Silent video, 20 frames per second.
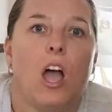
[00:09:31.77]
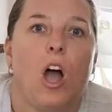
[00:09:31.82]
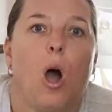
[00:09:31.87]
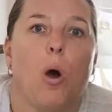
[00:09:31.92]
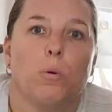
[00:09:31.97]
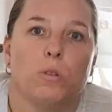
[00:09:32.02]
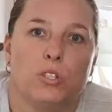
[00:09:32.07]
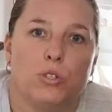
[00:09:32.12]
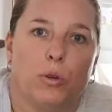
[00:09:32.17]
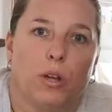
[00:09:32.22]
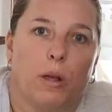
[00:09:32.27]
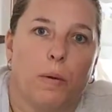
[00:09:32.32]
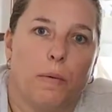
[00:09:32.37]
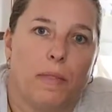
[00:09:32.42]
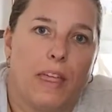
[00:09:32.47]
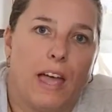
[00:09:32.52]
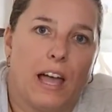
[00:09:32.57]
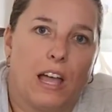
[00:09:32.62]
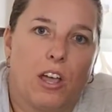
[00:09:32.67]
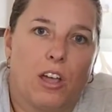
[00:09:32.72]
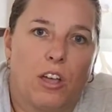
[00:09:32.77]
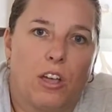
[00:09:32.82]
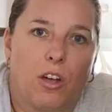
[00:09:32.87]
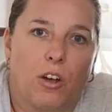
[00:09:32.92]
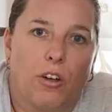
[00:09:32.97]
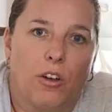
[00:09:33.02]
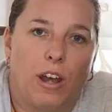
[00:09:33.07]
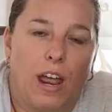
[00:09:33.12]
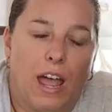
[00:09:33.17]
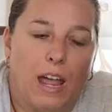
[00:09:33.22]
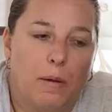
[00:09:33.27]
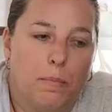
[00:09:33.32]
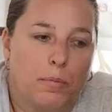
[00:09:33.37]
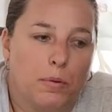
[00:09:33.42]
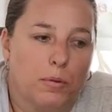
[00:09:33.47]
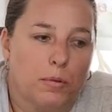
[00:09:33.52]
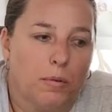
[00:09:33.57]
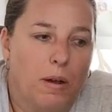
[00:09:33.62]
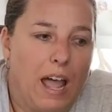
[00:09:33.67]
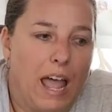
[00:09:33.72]
I was doing it with our goat
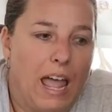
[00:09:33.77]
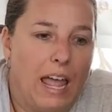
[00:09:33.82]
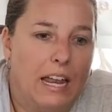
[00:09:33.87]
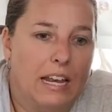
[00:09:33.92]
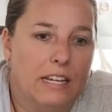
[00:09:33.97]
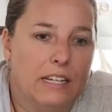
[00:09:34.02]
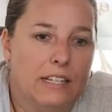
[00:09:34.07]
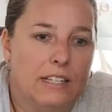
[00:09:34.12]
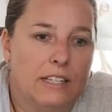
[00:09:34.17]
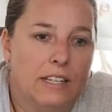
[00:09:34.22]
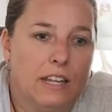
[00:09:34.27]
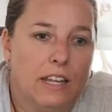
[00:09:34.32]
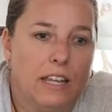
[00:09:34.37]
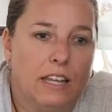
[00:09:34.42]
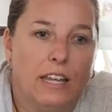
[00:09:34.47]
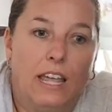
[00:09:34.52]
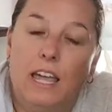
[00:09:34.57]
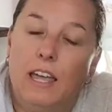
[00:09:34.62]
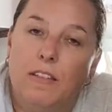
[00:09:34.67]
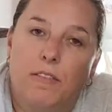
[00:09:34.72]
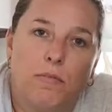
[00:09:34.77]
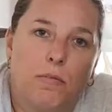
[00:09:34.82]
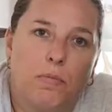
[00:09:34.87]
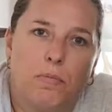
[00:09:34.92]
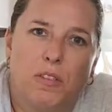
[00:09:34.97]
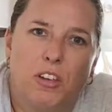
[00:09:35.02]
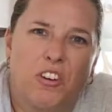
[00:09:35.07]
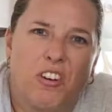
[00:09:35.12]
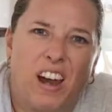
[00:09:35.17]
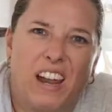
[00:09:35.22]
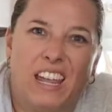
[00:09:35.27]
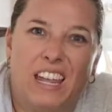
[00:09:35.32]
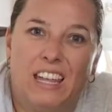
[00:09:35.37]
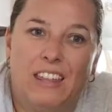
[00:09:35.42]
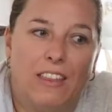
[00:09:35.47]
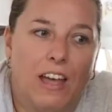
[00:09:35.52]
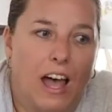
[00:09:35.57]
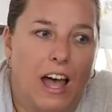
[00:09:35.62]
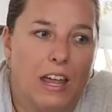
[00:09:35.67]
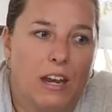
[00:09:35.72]
April, and yeah, the cracking
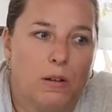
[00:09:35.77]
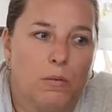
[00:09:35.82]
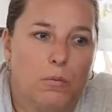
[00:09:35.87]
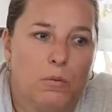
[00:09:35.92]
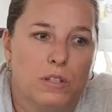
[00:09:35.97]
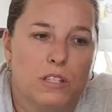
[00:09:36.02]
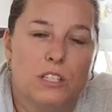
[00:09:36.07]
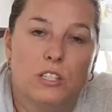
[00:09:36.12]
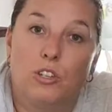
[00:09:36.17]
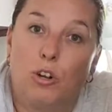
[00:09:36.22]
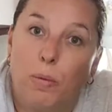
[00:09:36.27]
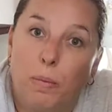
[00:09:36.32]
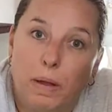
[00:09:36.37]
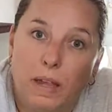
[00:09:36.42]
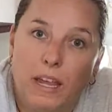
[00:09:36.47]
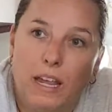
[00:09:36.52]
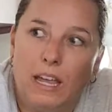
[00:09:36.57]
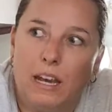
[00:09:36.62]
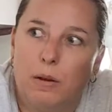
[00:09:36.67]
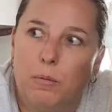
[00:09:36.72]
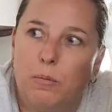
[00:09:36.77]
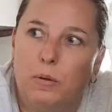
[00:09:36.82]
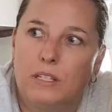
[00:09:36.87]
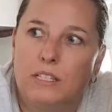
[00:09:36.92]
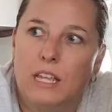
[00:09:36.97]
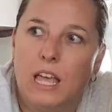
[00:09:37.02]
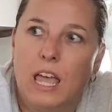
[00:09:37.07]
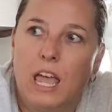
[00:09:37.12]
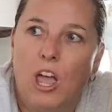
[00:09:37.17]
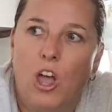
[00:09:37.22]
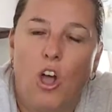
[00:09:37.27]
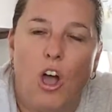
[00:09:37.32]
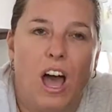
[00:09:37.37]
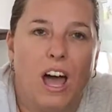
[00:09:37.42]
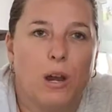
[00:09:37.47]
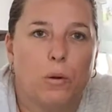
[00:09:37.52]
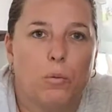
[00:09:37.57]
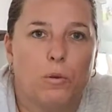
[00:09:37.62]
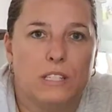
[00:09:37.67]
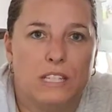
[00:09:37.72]
in the udder was stopping, and her
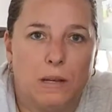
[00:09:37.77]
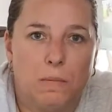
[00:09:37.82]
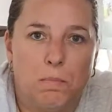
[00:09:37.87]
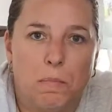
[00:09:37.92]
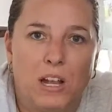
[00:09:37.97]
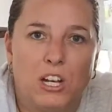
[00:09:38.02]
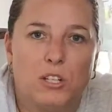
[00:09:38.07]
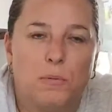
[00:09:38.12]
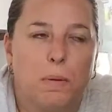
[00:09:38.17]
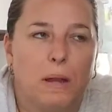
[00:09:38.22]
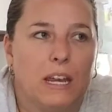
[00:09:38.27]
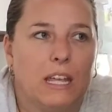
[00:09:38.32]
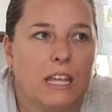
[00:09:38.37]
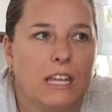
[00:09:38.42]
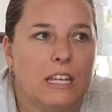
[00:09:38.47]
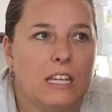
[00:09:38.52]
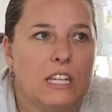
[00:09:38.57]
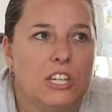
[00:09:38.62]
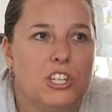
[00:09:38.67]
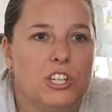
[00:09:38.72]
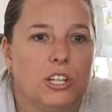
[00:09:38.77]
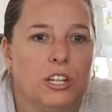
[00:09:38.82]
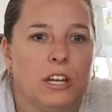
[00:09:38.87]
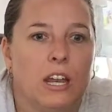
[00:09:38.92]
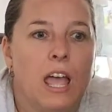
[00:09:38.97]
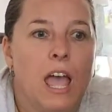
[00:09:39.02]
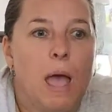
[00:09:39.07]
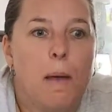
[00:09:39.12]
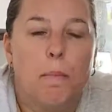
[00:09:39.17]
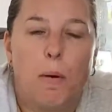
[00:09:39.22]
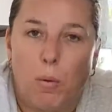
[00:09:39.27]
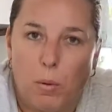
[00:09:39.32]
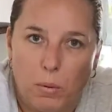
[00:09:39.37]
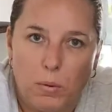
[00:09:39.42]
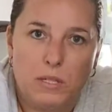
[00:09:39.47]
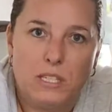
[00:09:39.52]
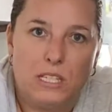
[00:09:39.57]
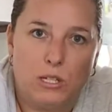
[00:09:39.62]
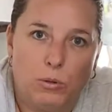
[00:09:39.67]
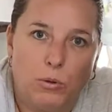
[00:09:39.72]
udder was in much better condition, but we
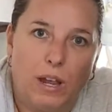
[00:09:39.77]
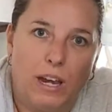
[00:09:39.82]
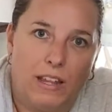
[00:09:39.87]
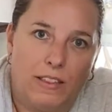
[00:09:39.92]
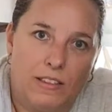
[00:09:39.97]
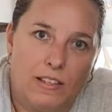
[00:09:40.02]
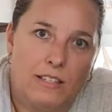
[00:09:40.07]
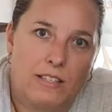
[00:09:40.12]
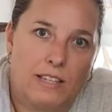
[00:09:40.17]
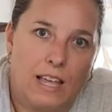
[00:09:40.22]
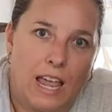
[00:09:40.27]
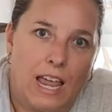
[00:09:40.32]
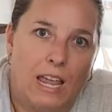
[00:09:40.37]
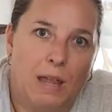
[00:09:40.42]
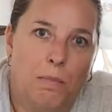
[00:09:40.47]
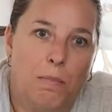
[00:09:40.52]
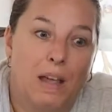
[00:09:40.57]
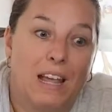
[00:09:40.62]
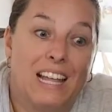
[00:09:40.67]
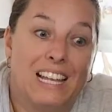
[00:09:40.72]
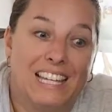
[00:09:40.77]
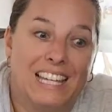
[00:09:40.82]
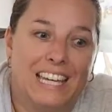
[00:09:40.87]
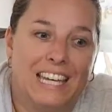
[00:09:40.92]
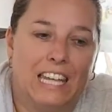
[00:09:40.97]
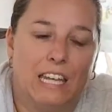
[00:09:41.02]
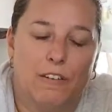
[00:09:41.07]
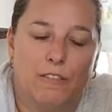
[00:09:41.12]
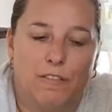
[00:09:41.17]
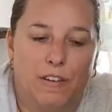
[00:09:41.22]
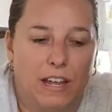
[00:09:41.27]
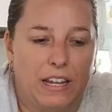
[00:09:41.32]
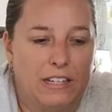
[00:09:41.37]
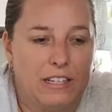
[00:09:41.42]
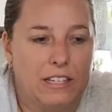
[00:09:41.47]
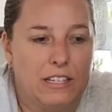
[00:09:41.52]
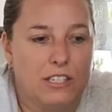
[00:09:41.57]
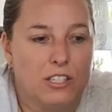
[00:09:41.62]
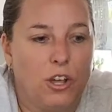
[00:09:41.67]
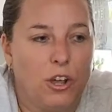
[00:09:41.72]
were still getting the same cleaning
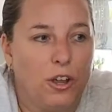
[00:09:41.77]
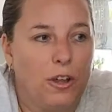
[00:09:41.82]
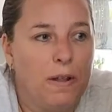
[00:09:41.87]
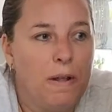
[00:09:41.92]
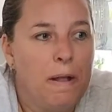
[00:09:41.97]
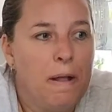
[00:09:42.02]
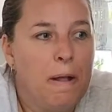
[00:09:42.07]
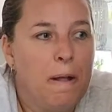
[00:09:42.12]
effect. So